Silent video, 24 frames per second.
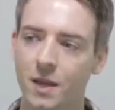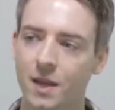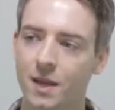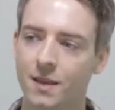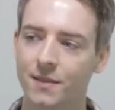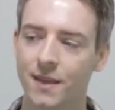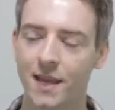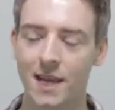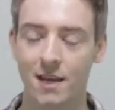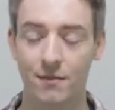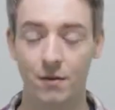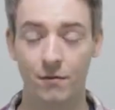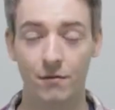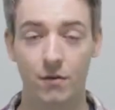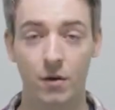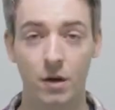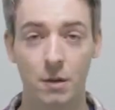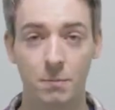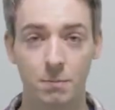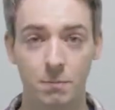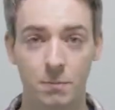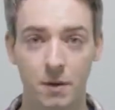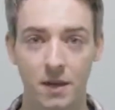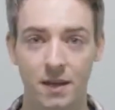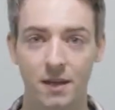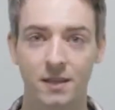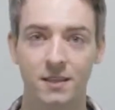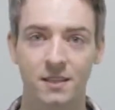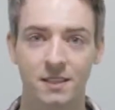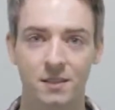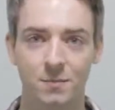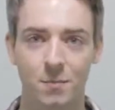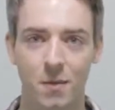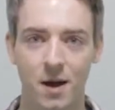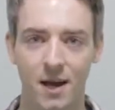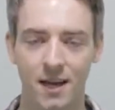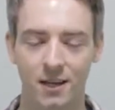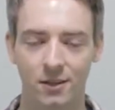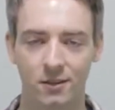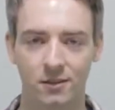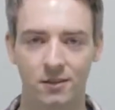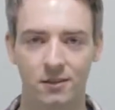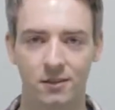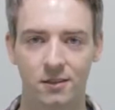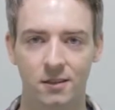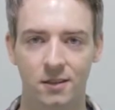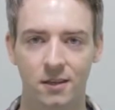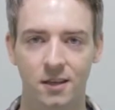They have a very big
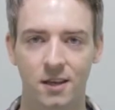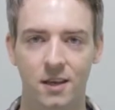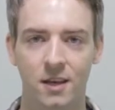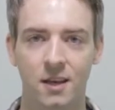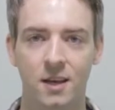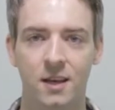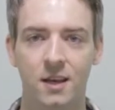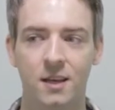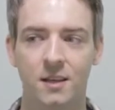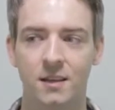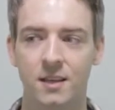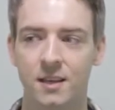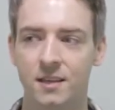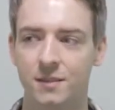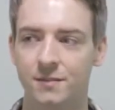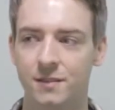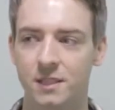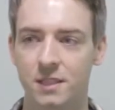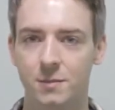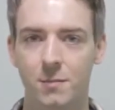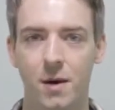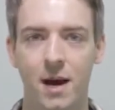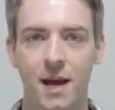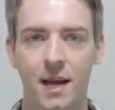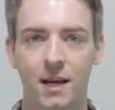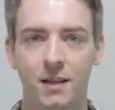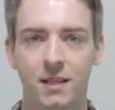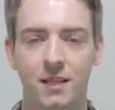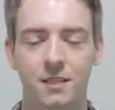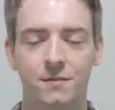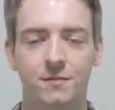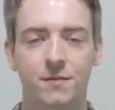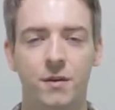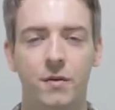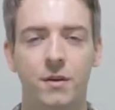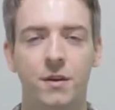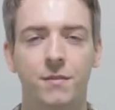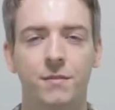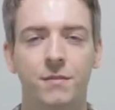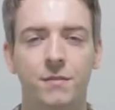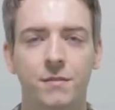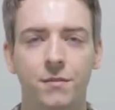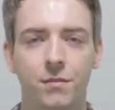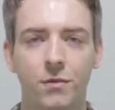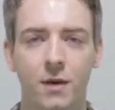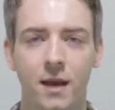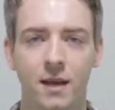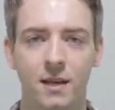smile. This smile is very
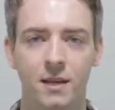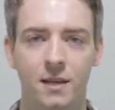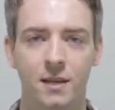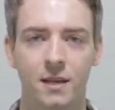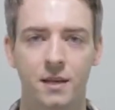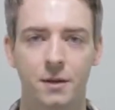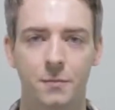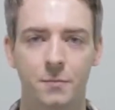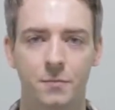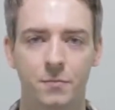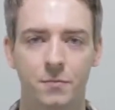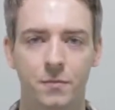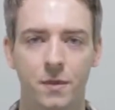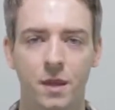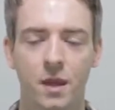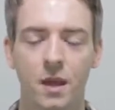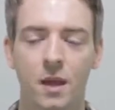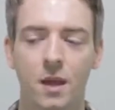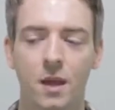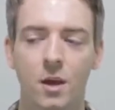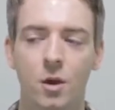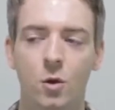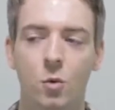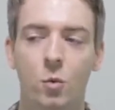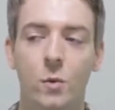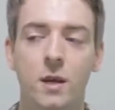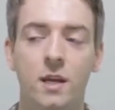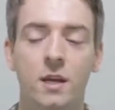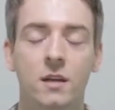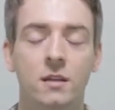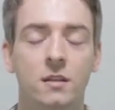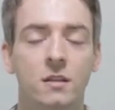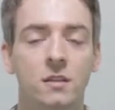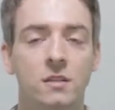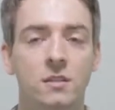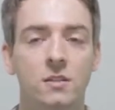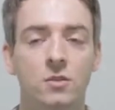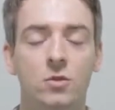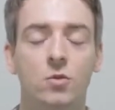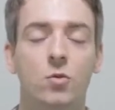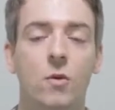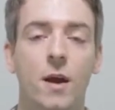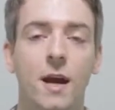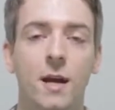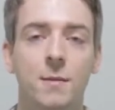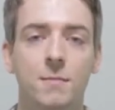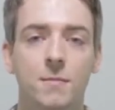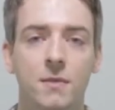friendly. We can
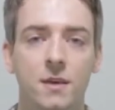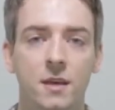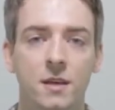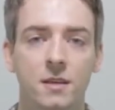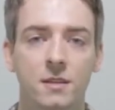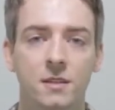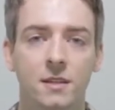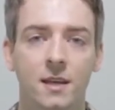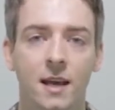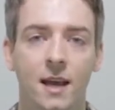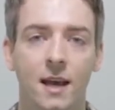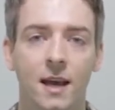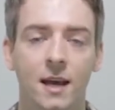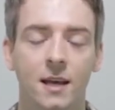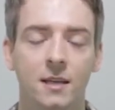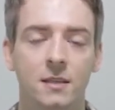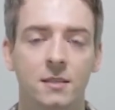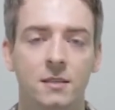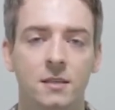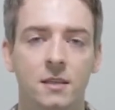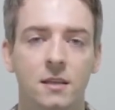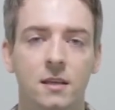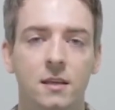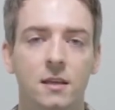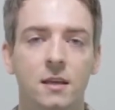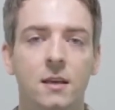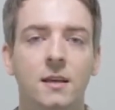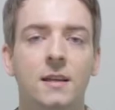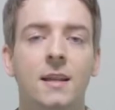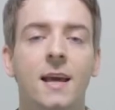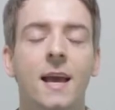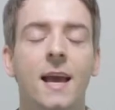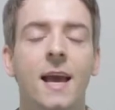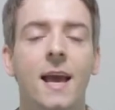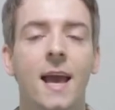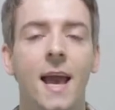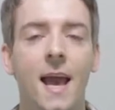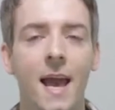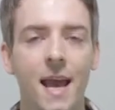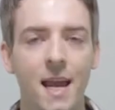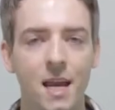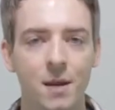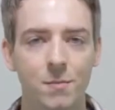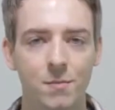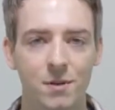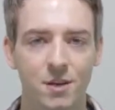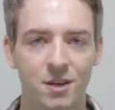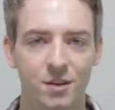describe this as an
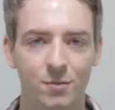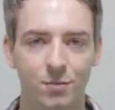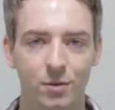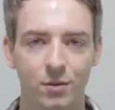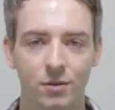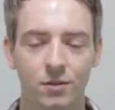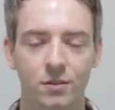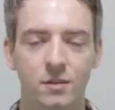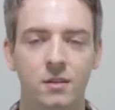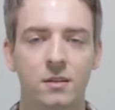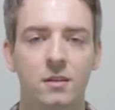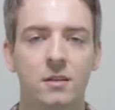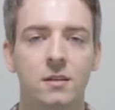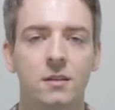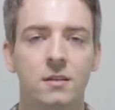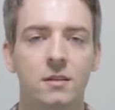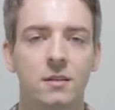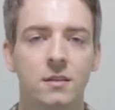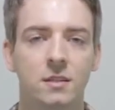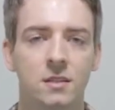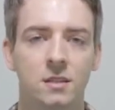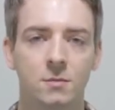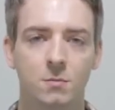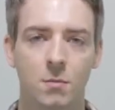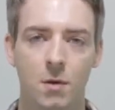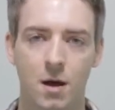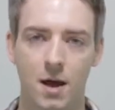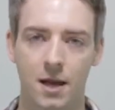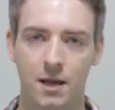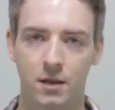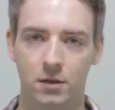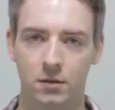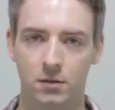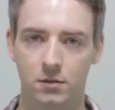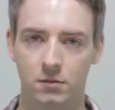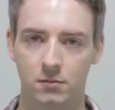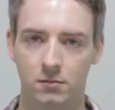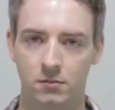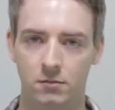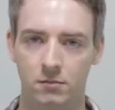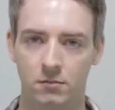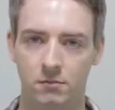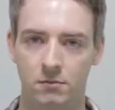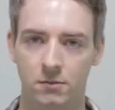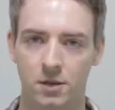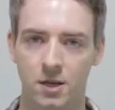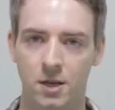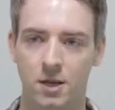amiable smile.
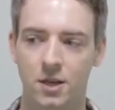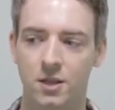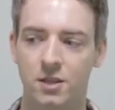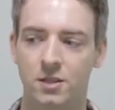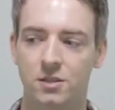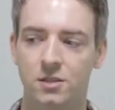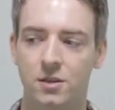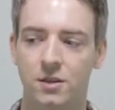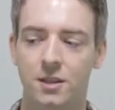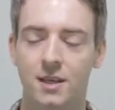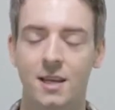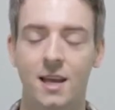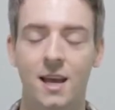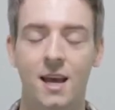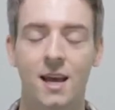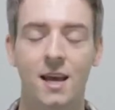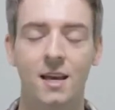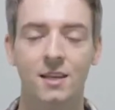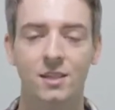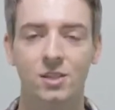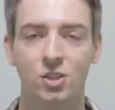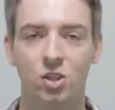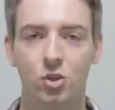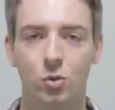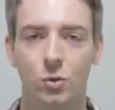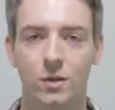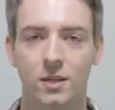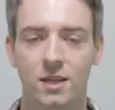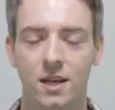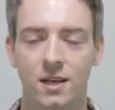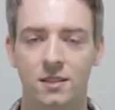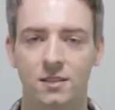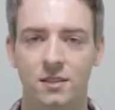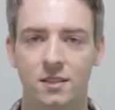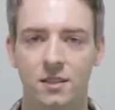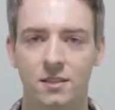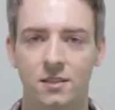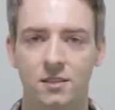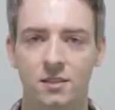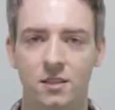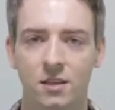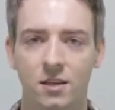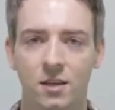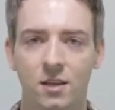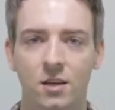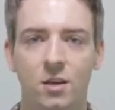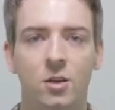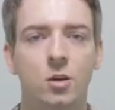So the air stewardesses
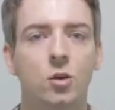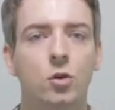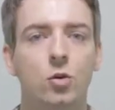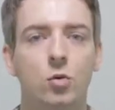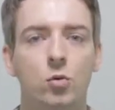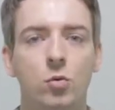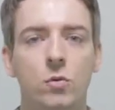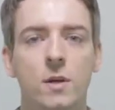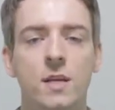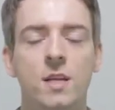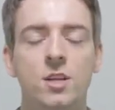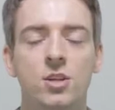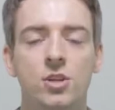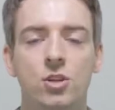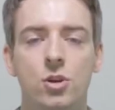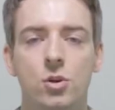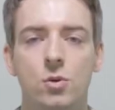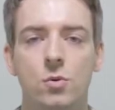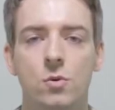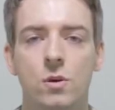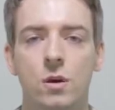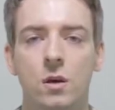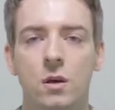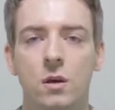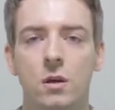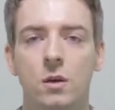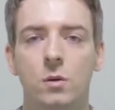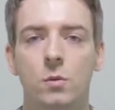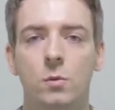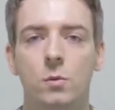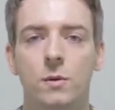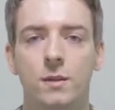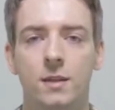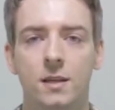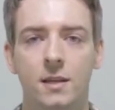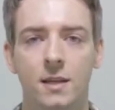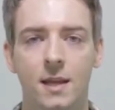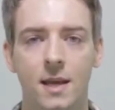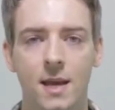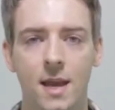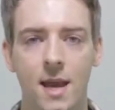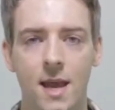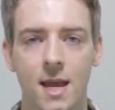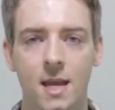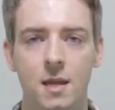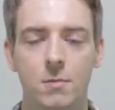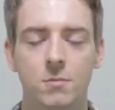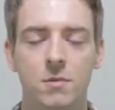greet you with an
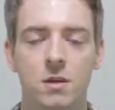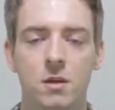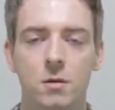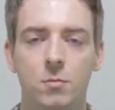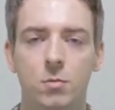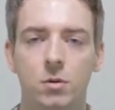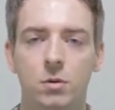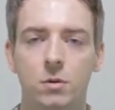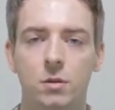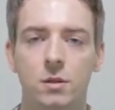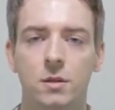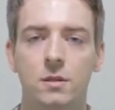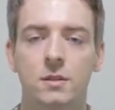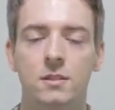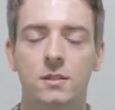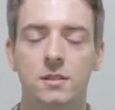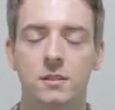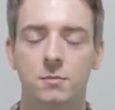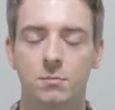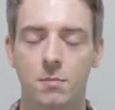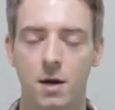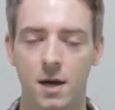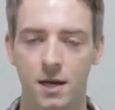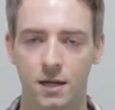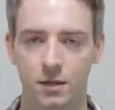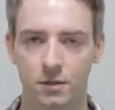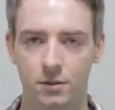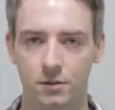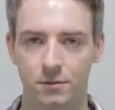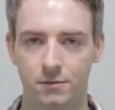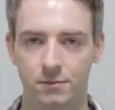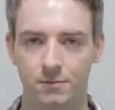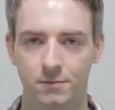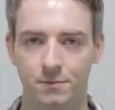amiable smile.